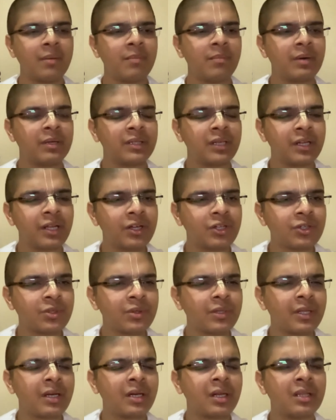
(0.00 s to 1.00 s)
Mother
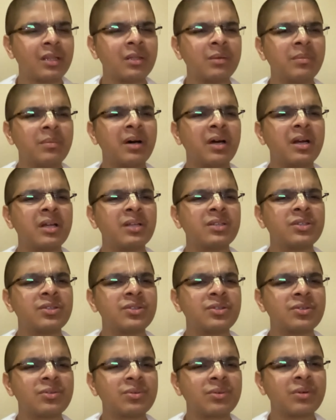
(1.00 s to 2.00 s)
Yashoda and Nanda Maharaj
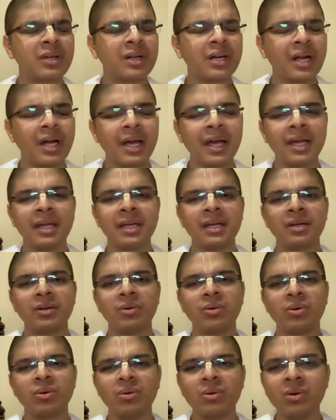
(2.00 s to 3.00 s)
used to cry
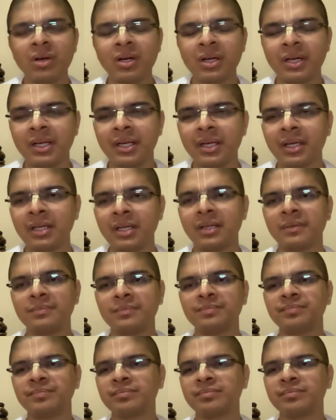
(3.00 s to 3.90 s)
whole day.